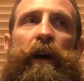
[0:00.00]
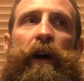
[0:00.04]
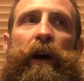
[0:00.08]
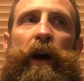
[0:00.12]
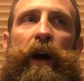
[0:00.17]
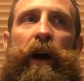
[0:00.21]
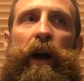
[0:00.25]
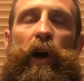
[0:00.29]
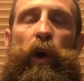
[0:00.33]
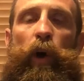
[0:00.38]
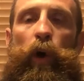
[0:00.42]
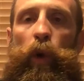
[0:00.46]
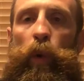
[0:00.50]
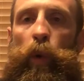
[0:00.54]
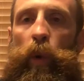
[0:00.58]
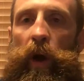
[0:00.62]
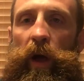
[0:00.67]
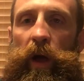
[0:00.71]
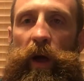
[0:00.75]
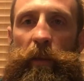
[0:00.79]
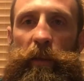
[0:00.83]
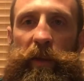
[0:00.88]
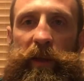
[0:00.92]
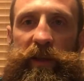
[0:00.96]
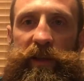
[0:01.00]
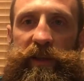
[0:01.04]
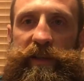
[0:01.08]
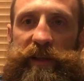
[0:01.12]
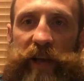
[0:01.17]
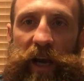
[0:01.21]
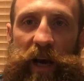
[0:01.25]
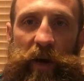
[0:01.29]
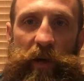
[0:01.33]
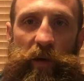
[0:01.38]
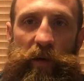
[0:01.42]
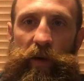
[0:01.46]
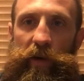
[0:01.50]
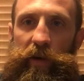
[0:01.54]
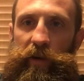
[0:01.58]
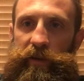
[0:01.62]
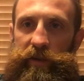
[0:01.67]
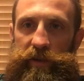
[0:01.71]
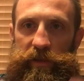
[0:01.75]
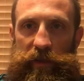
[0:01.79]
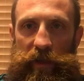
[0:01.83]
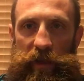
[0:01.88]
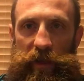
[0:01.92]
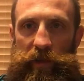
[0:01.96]
uh, or while I'm in the shower,
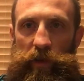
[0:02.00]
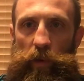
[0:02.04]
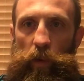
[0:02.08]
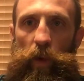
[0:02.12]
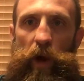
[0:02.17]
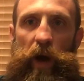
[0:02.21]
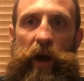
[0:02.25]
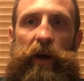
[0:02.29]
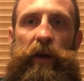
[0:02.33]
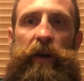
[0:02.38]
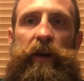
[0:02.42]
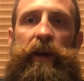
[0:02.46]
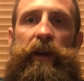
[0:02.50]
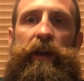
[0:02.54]
just letting the water